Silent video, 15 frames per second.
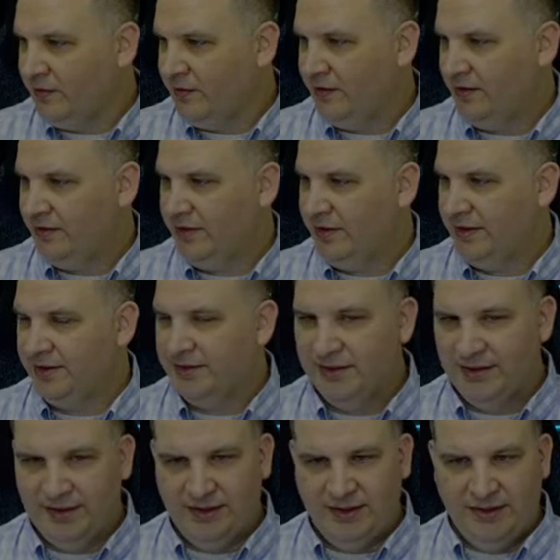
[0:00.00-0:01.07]
All right.
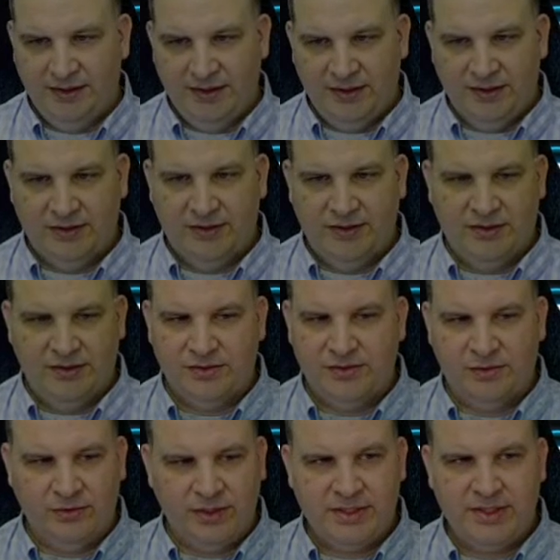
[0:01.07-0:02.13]

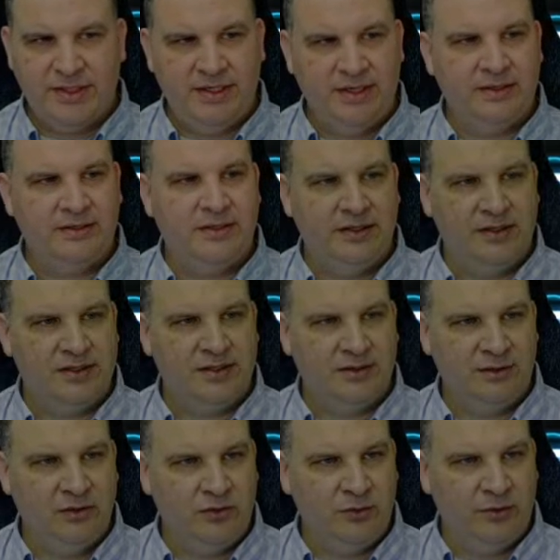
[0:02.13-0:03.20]
So let's get into this
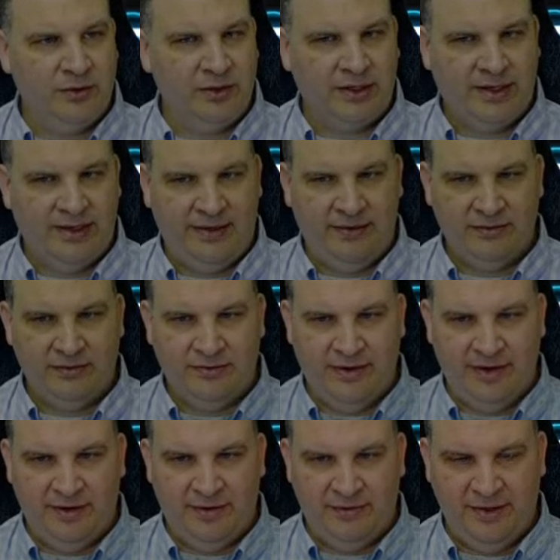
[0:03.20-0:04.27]
Loquitur account
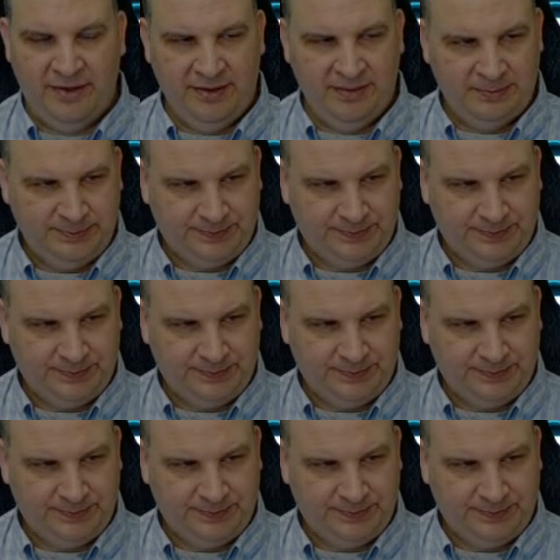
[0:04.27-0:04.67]
Grand Arena.